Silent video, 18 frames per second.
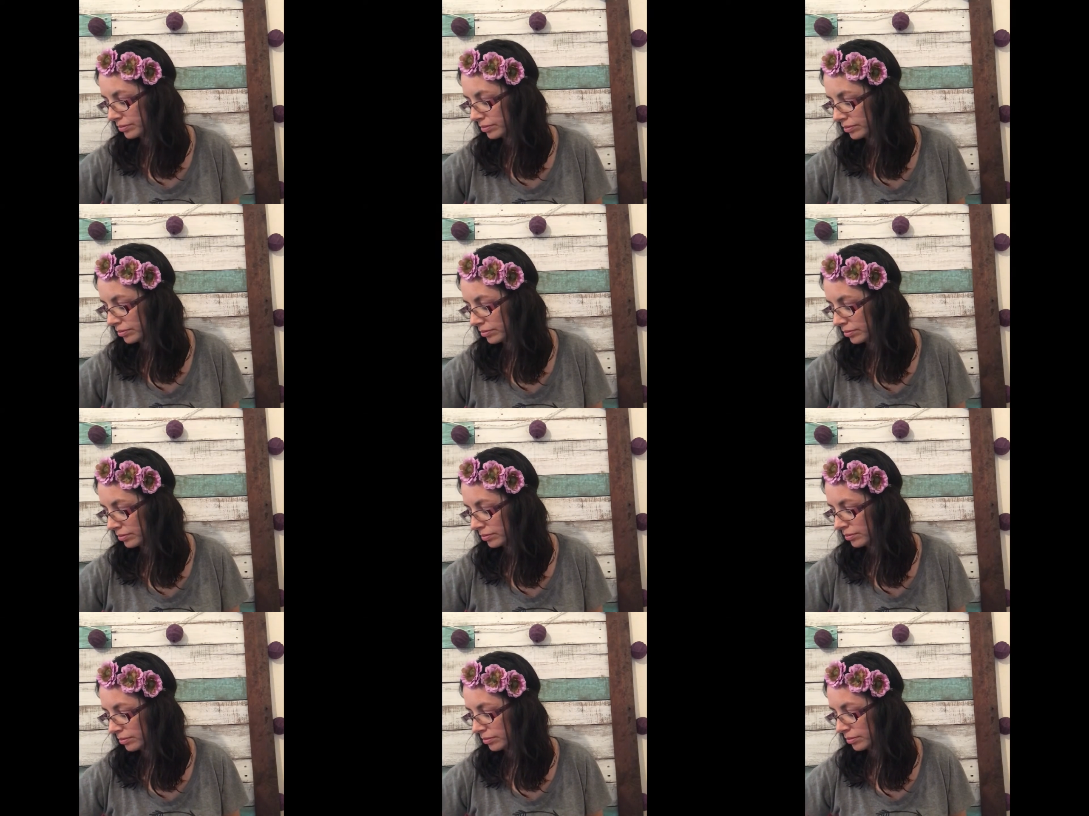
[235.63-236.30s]

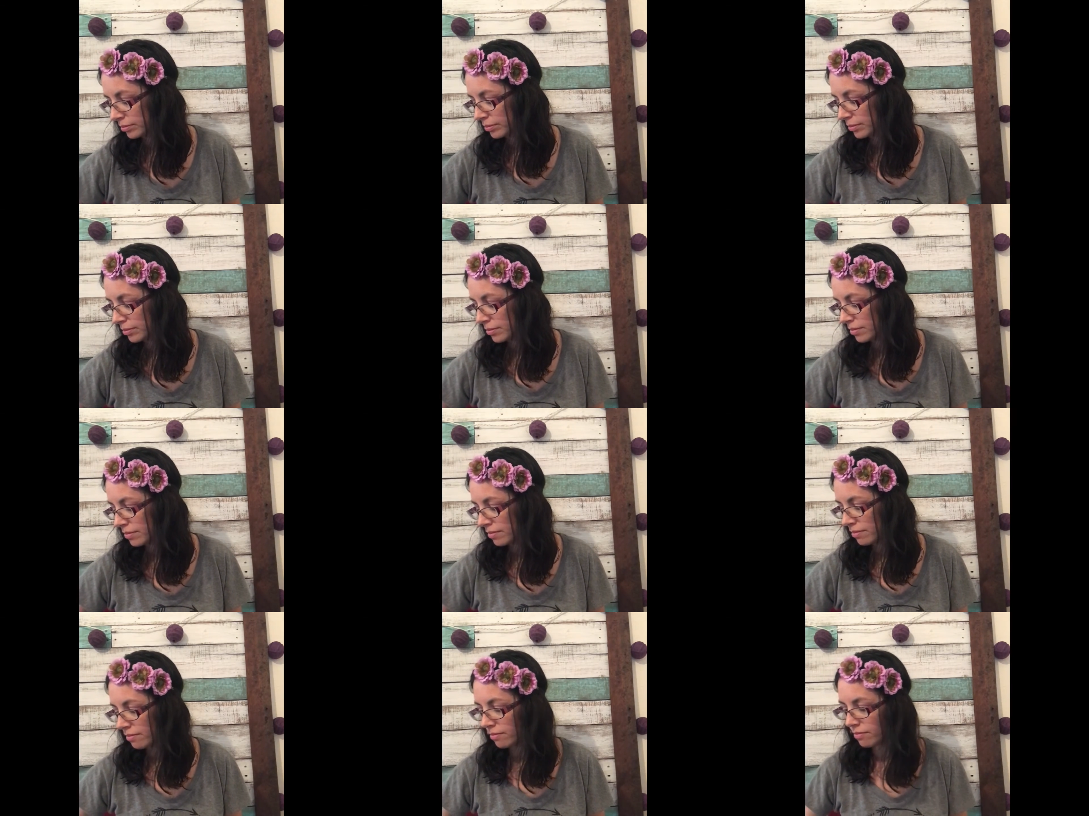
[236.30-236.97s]

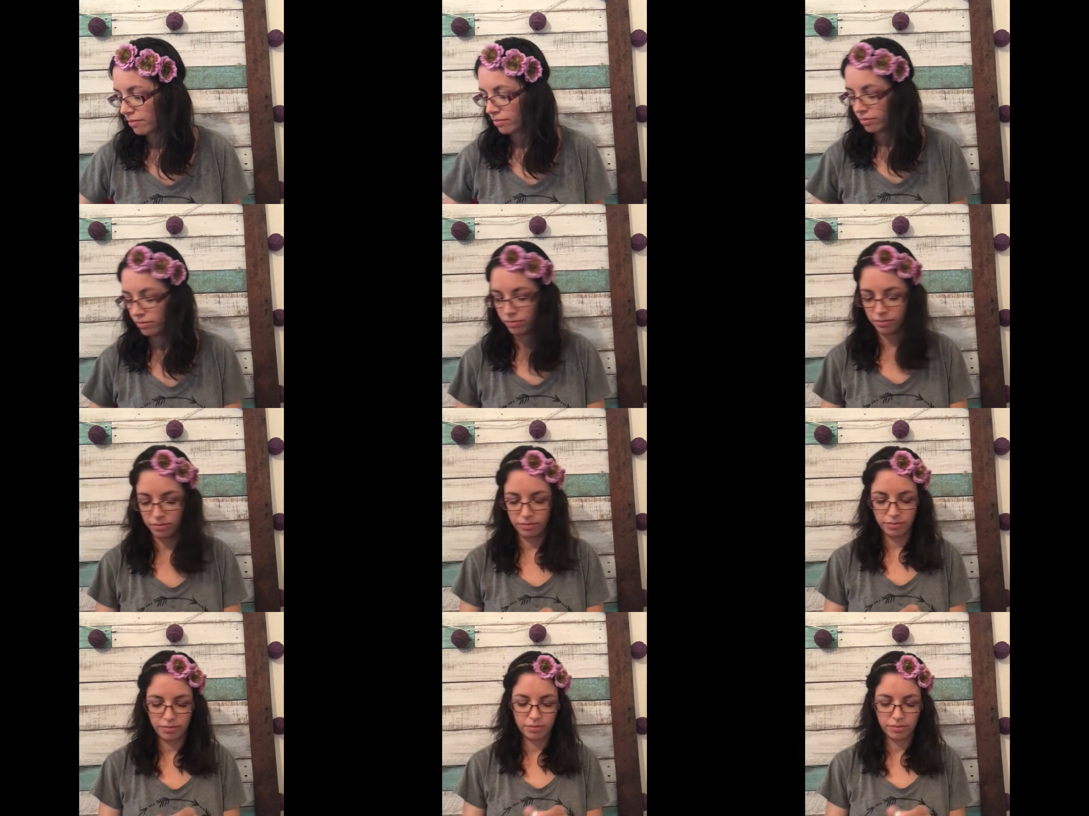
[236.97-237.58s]
(silence)